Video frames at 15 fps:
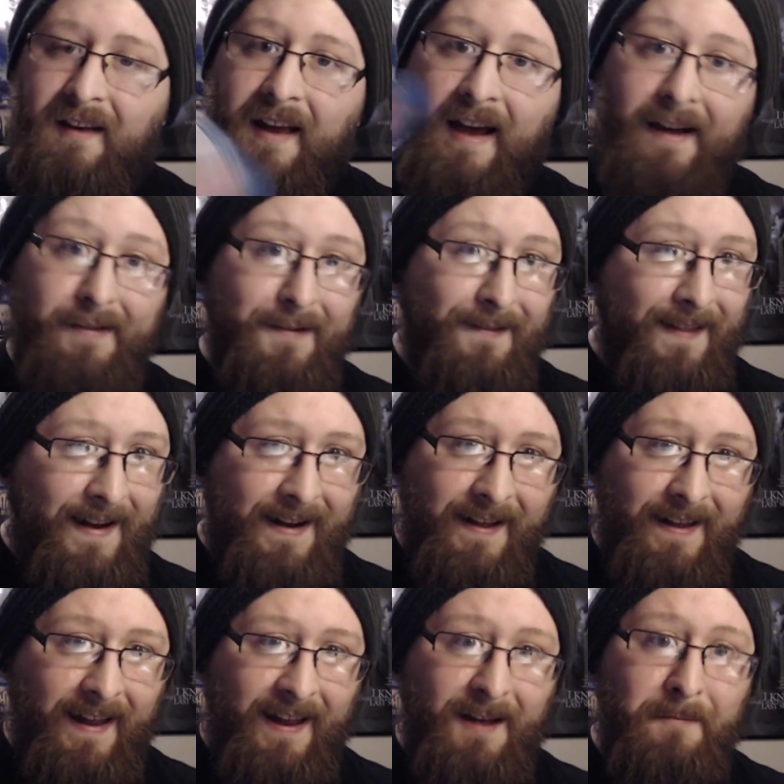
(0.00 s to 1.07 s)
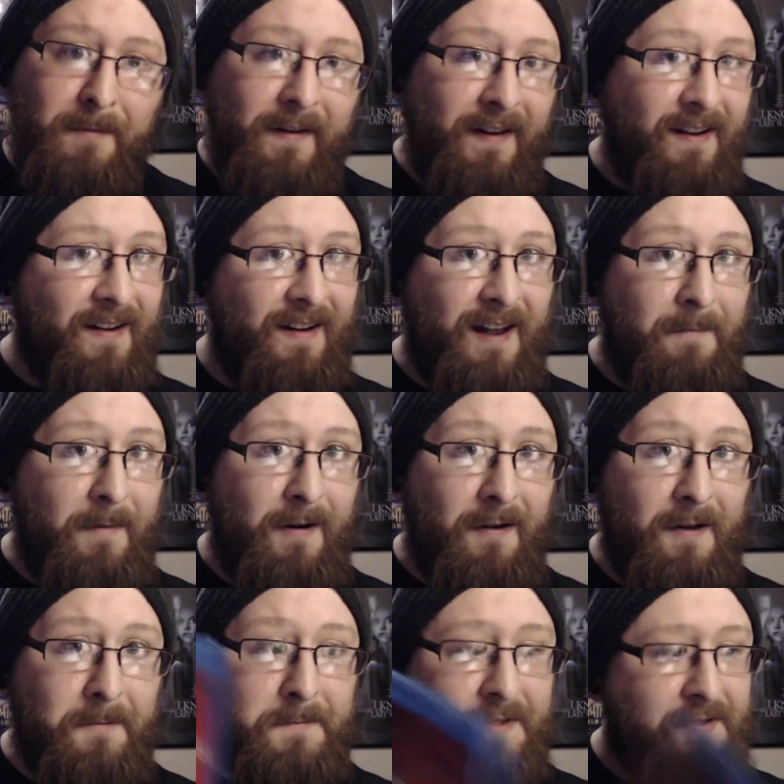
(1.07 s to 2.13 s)
Heather Langenkamp in A Nightmare on
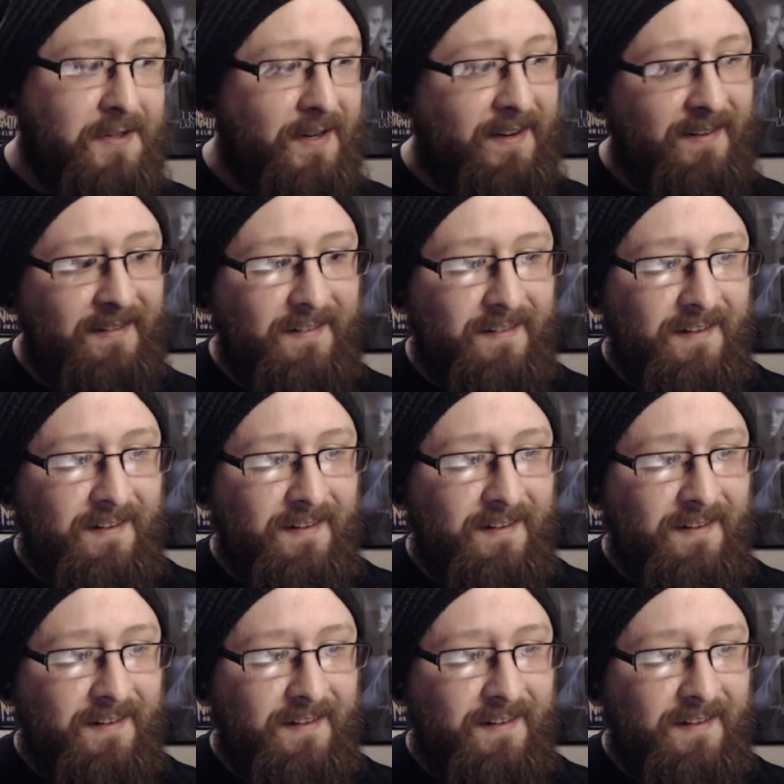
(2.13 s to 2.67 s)
Elm Street,